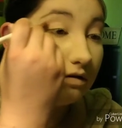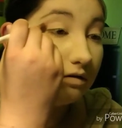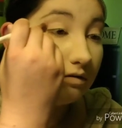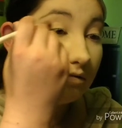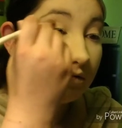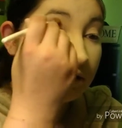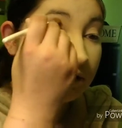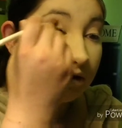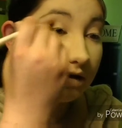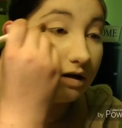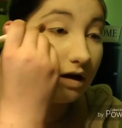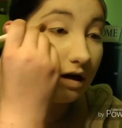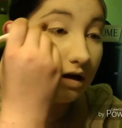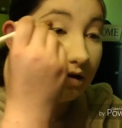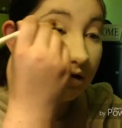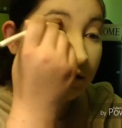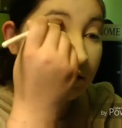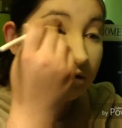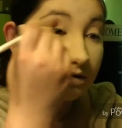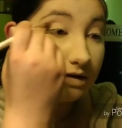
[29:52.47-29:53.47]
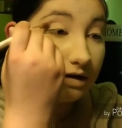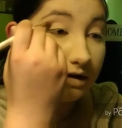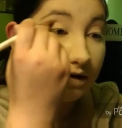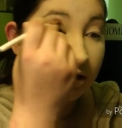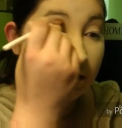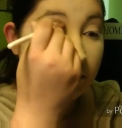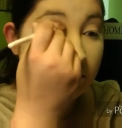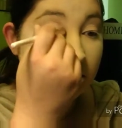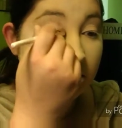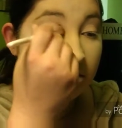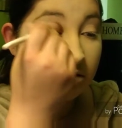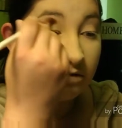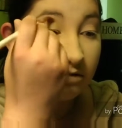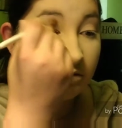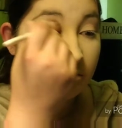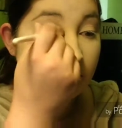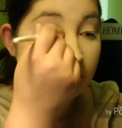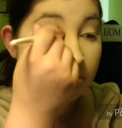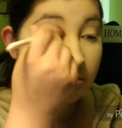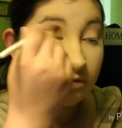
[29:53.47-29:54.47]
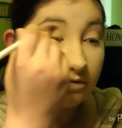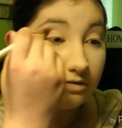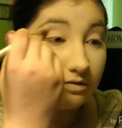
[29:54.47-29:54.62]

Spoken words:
what the colors I need to use.